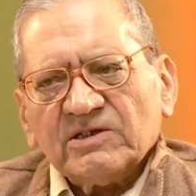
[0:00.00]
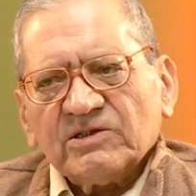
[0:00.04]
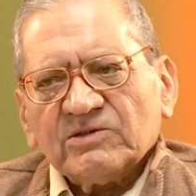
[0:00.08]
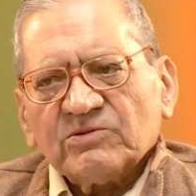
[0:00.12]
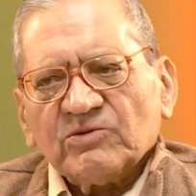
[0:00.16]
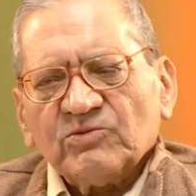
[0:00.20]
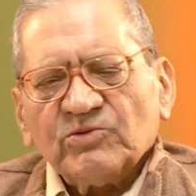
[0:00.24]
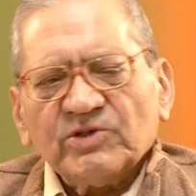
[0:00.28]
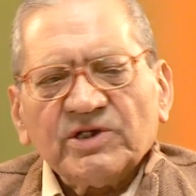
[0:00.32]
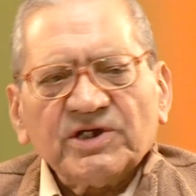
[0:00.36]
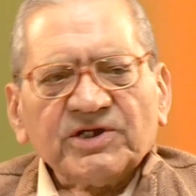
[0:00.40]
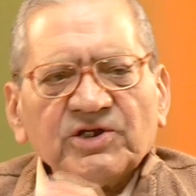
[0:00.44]

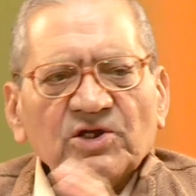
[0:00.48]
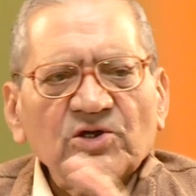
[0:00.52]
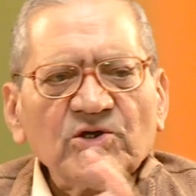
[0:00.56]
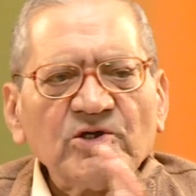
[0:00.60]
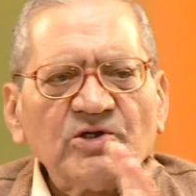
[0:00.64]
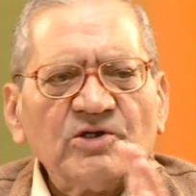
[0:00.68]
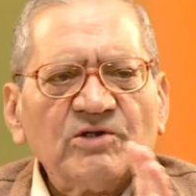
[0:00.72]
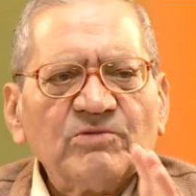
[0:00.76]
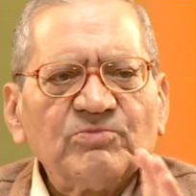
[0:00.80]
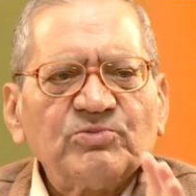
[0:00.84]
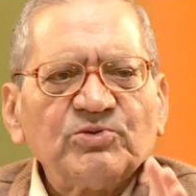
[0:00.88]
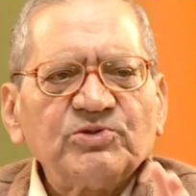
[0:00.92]
So we are
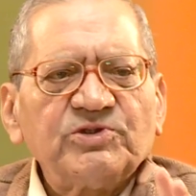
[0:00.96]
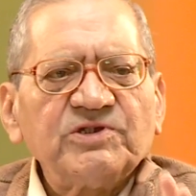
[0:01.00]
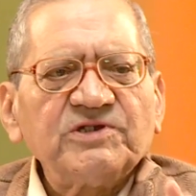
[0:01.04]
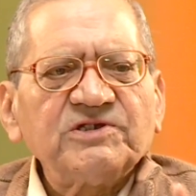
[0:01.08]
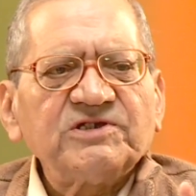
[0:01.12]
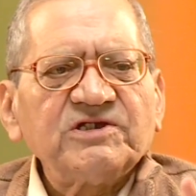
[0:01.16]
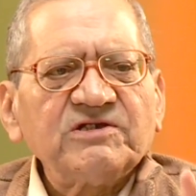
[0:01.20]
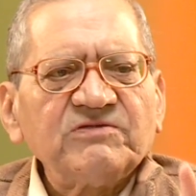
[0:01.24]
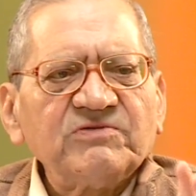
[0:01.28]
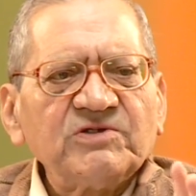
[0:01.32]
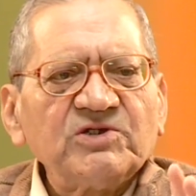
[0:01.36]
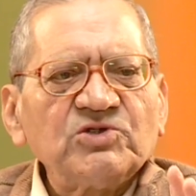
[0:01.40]
talking of
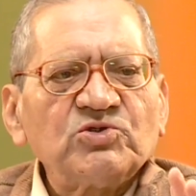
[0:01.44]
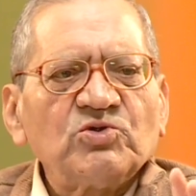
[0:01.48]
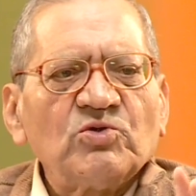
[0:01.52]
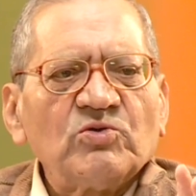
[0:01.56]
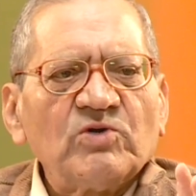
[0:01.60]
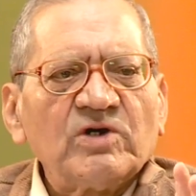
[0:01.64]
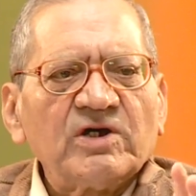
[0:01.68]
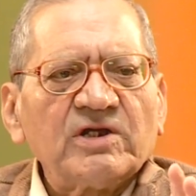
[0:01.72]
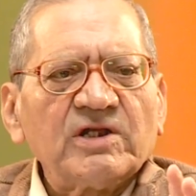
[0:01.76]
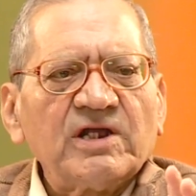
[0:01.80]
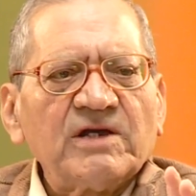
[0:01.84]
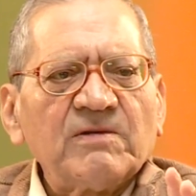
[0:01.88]
Buddhi-Jivis
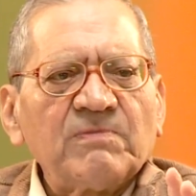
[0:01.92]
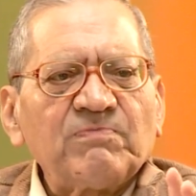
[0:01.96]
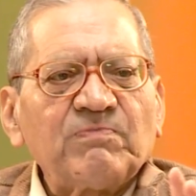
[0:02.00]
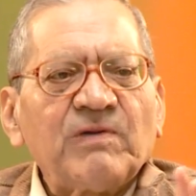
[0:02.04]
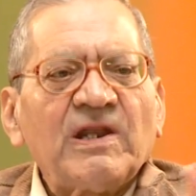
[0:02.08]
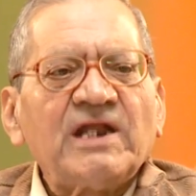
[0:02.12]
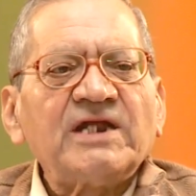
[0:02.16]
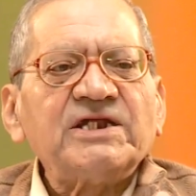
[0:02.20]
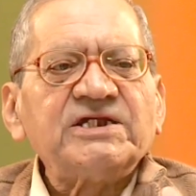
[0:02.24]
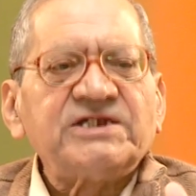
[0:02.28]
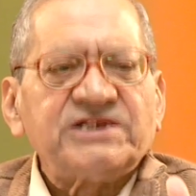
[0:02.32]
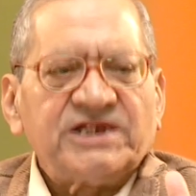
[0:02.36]
who are
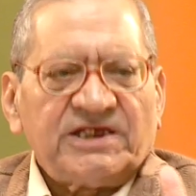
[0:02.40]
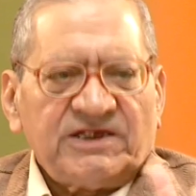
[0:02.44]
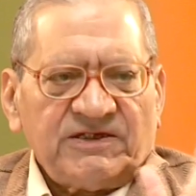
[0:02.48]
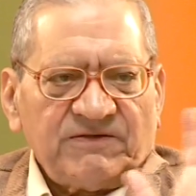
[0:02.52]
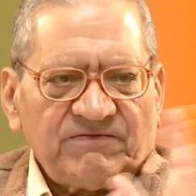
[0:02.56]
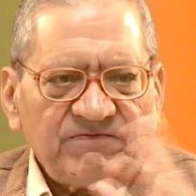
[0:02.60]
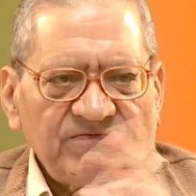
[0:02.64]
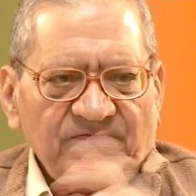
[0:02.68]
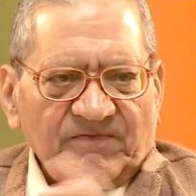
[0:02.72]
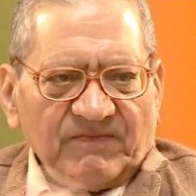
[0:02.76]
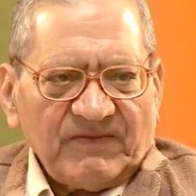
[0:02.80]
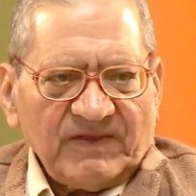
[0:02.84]
plenty.
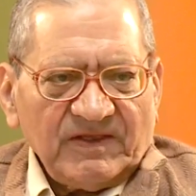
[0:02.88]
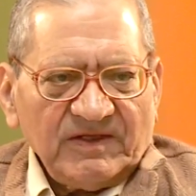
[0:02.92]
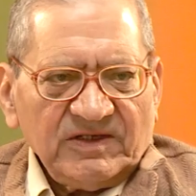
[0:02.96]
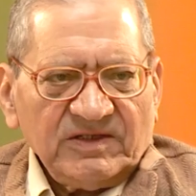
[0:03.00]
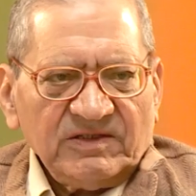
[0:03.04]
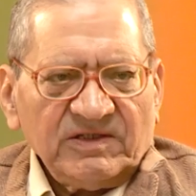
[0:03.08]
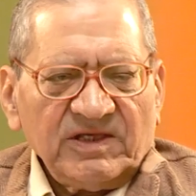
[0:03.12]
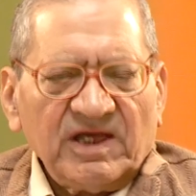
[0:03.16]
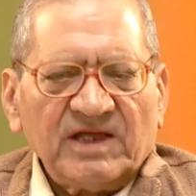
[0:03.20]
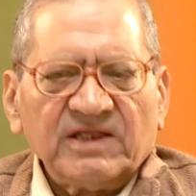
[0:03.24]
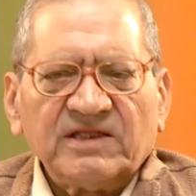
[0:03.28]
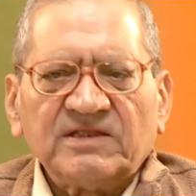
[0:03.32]

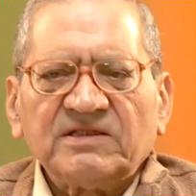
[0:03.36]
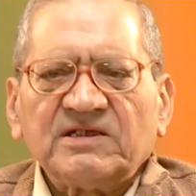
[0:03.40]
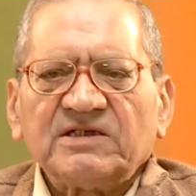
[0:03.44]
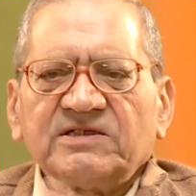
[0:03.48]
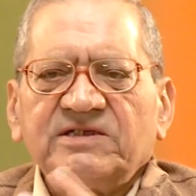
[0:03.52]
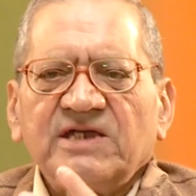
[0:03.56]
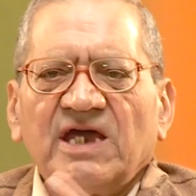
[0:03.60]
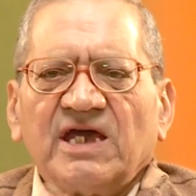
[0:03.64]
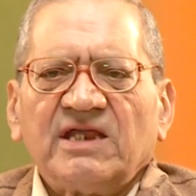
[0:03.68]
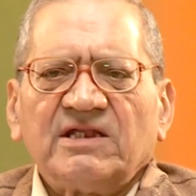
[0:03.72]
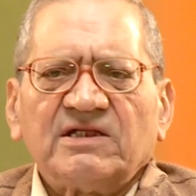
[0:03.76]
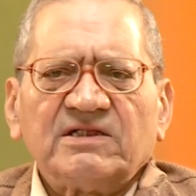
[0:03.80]
They are in the
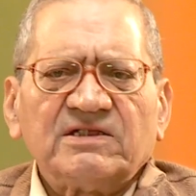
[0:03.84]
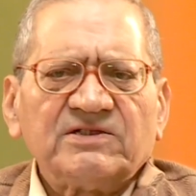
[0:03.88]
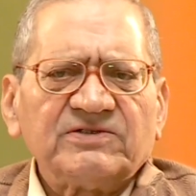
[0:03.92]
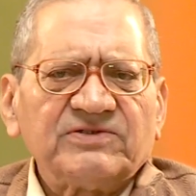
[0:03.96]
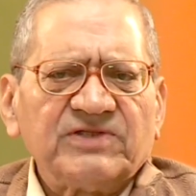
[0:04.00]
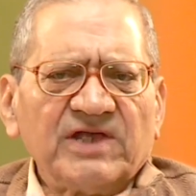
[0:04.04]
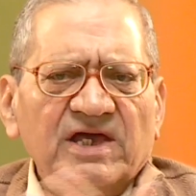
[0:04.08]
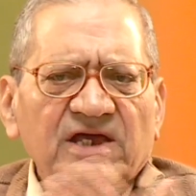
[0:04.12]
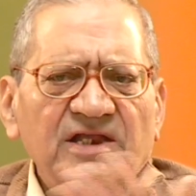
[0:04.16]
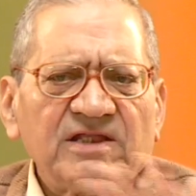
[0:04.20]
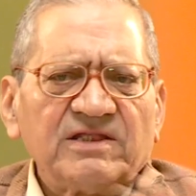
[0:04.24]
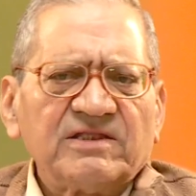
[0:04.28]

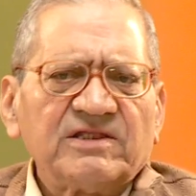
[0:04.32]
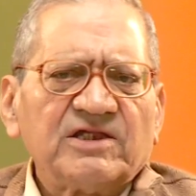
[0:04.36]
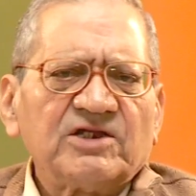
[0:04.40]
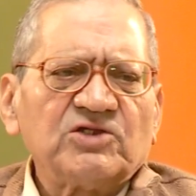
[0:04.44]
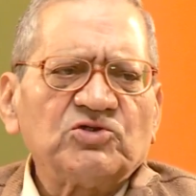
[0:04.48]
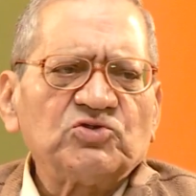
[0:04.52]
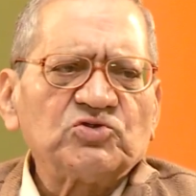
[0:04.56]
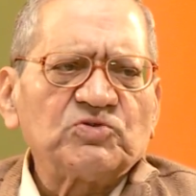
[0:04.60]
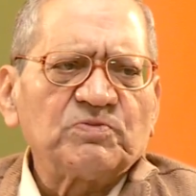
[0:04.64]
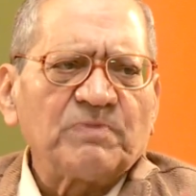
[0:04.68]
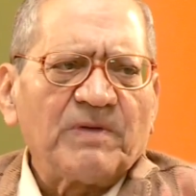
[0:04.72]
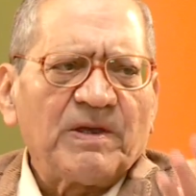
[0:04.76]
channels, they are in the
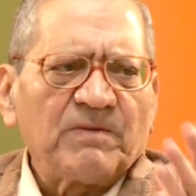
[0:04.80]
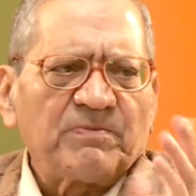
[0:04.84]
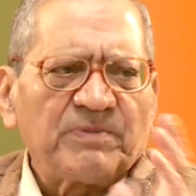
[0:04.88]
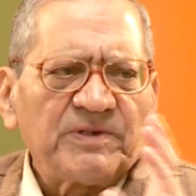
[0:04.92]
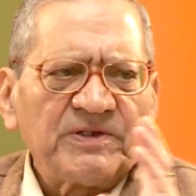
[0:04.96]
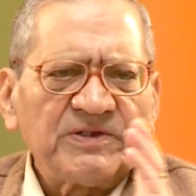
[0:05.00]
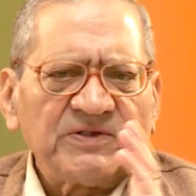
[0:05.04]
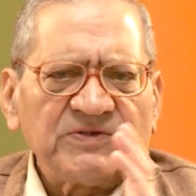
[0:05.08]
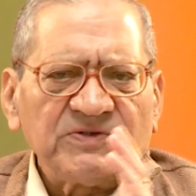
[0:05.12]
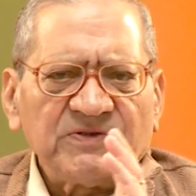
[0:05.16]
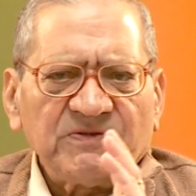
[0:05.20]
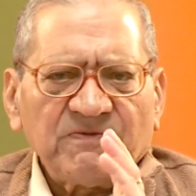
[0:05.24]

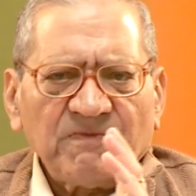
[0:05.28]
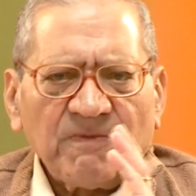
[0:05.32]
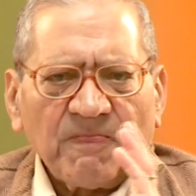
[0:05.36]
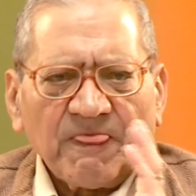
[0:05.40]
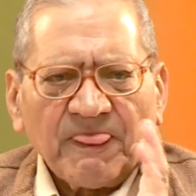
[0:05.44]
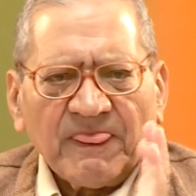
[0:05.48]
newspapers.